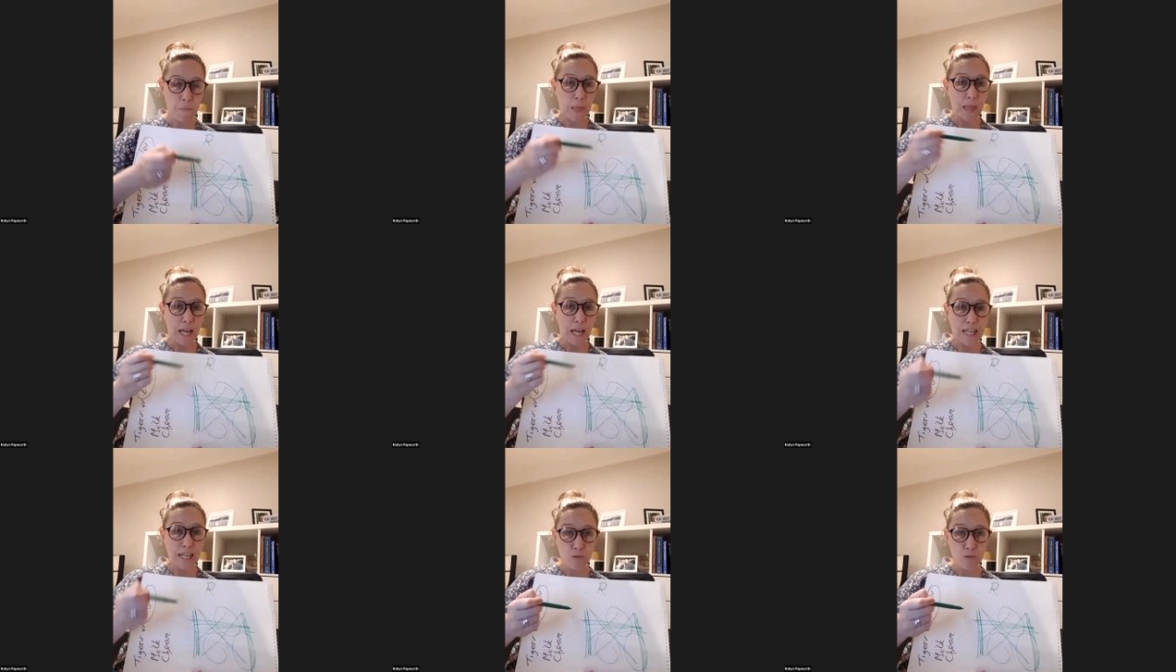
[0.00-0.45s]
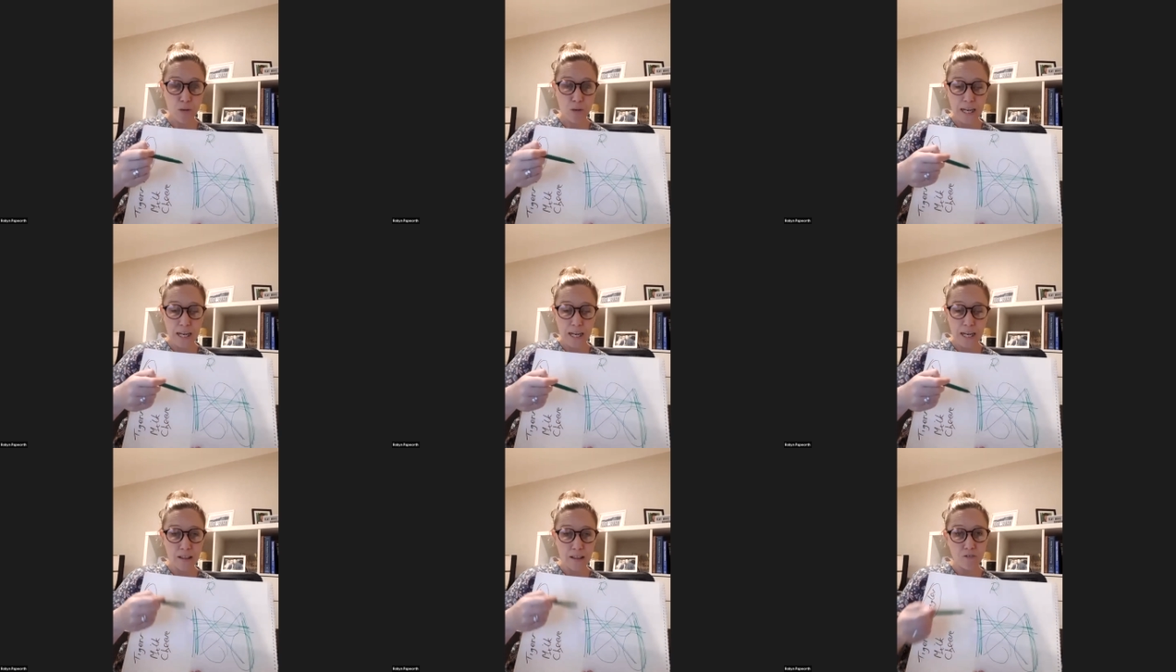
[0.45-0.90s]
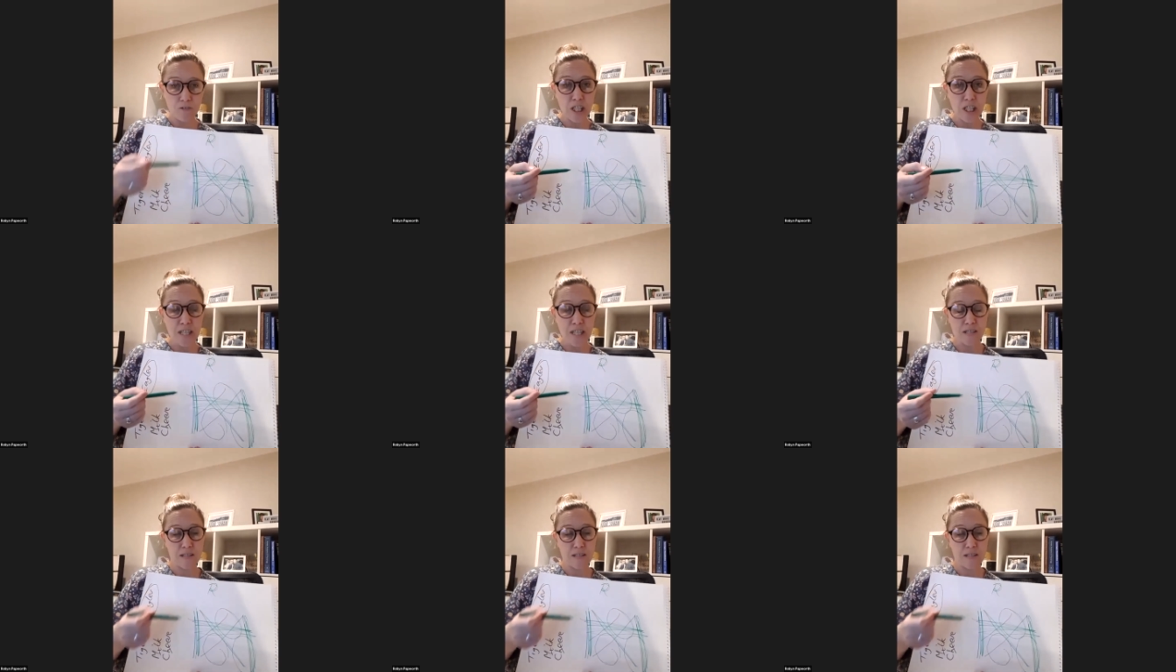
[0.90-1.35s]
That's why I love
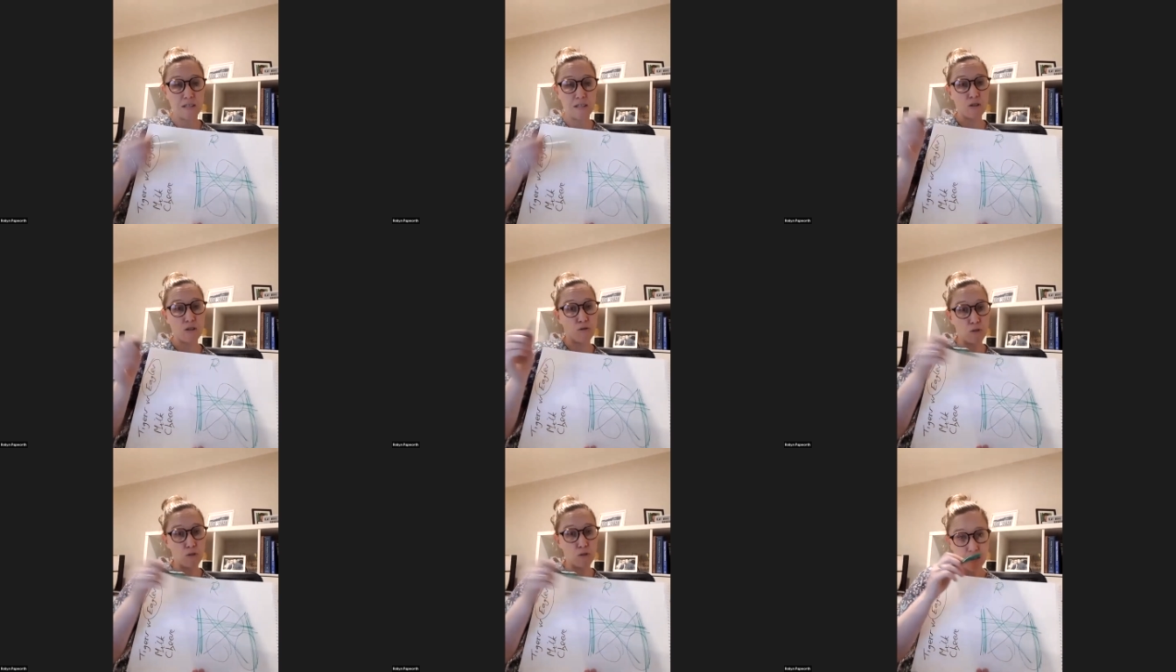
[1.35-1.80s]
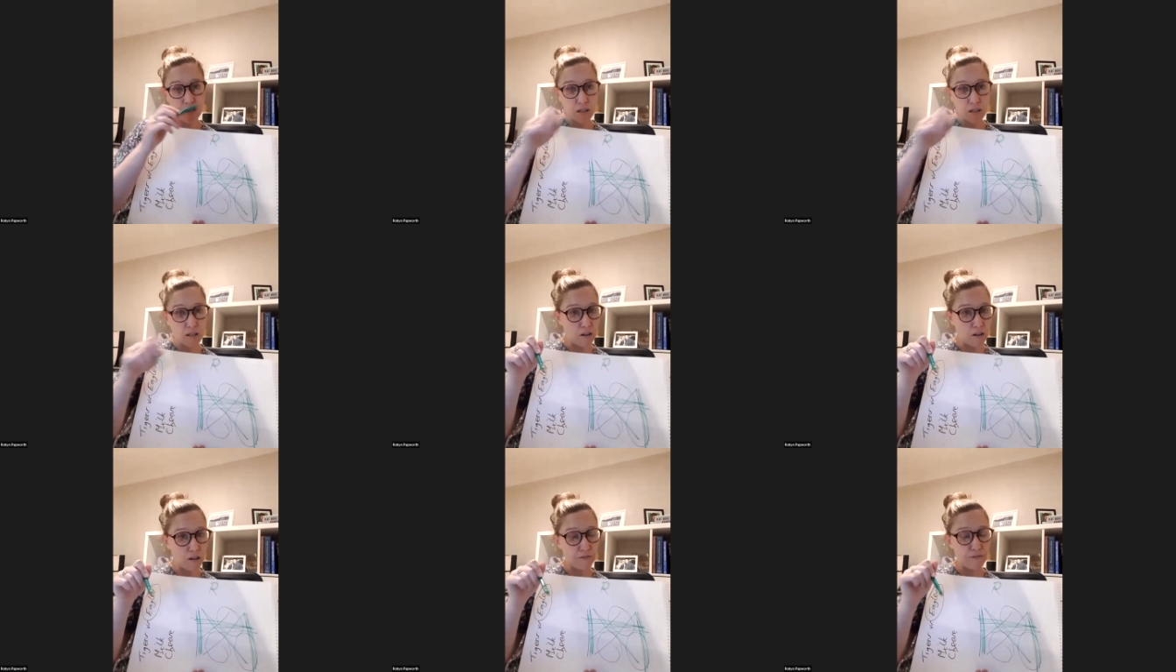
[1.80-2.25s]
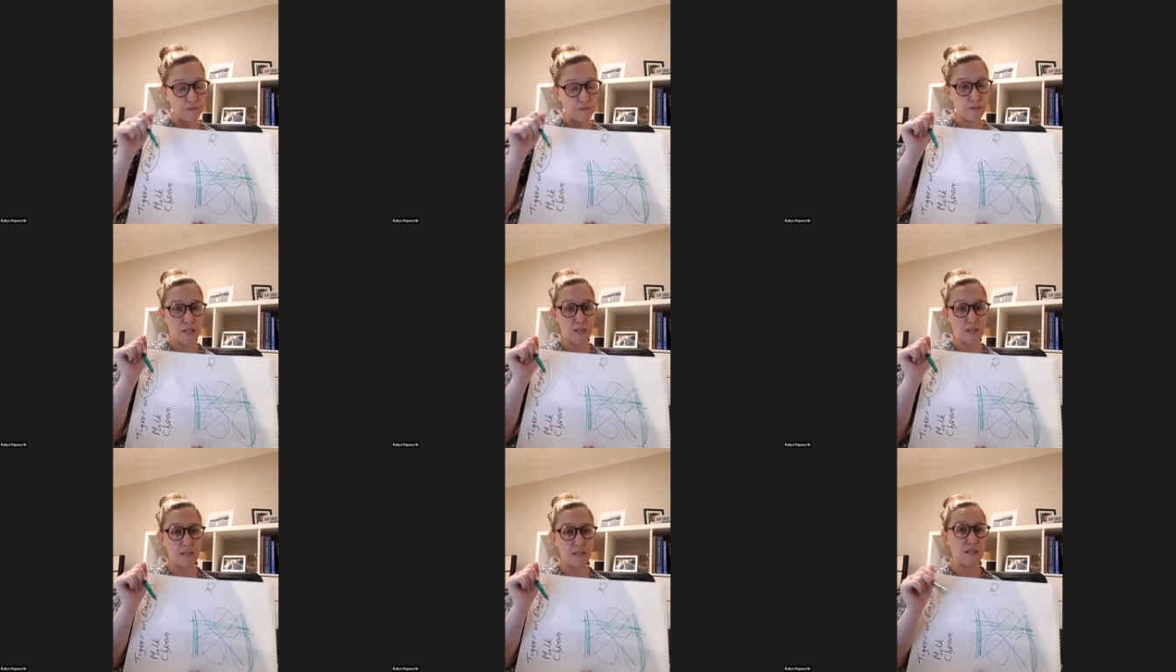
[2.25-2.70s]
lists, crossing off
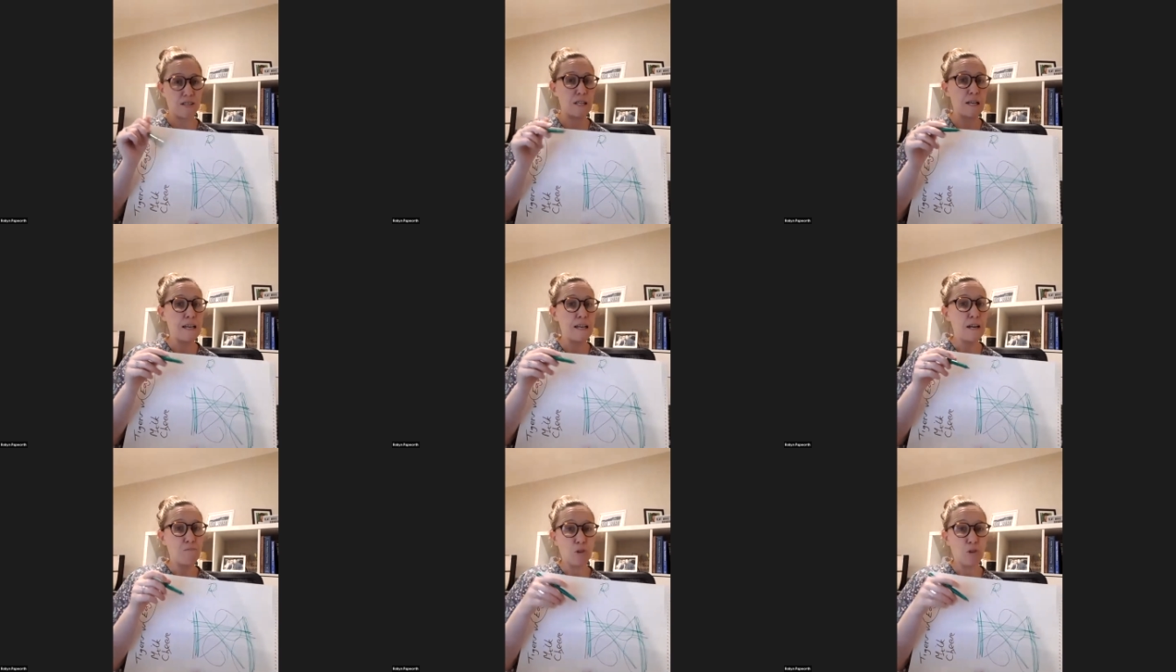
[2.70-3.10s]
lists.